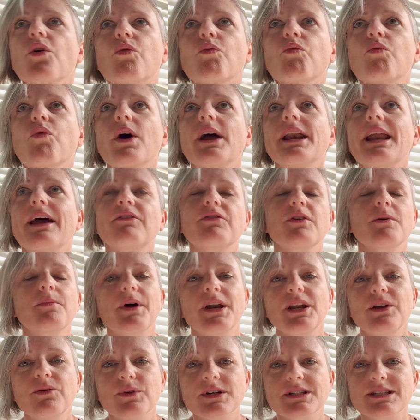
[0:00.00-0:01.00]
what
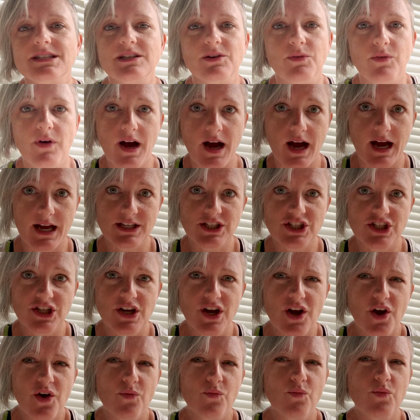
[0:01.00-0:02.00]
everybody wants to watch,
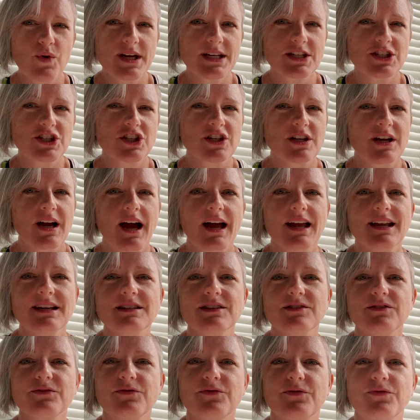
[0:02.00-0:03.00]
which
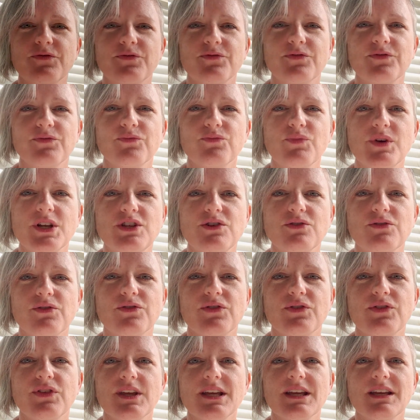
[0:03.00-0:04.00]
kind of, when you
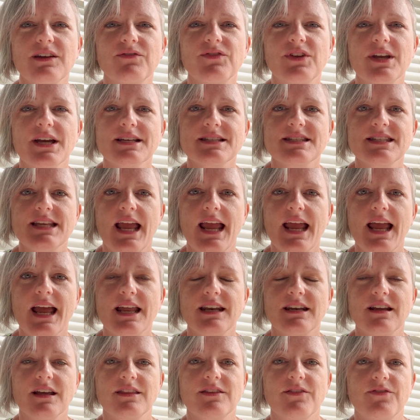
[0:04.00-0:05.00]
think of yes
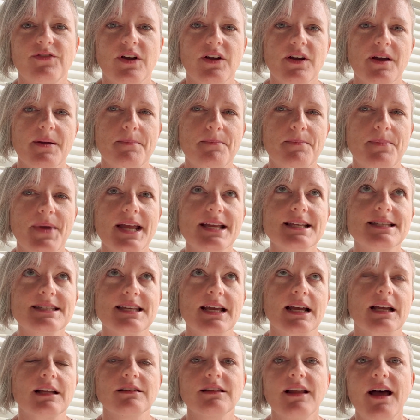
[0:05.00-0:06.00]
and on the very
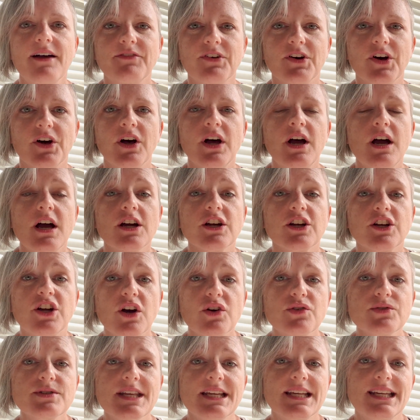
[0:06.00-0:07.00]
basic level,
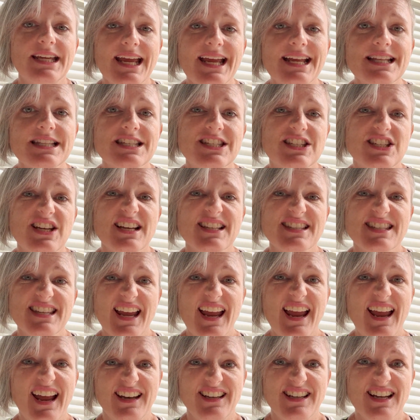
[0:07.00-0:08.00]
goes against yes
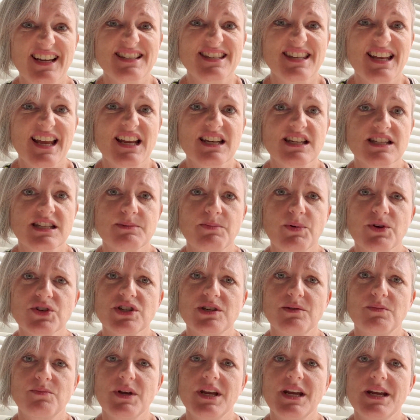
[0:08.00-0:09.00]
and. Yes and is
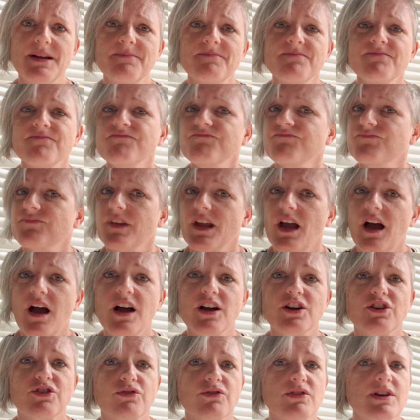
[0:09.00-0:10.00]
supposed to be
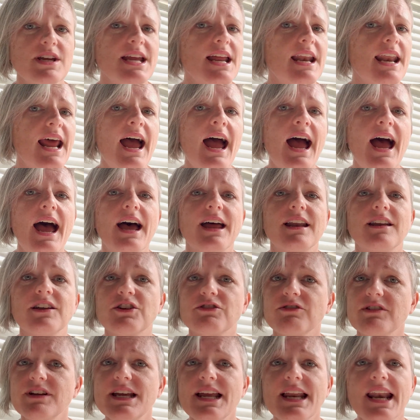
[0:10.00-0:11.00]
agree and
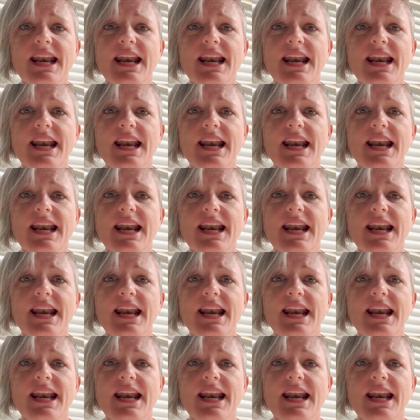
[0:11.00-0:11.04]
add,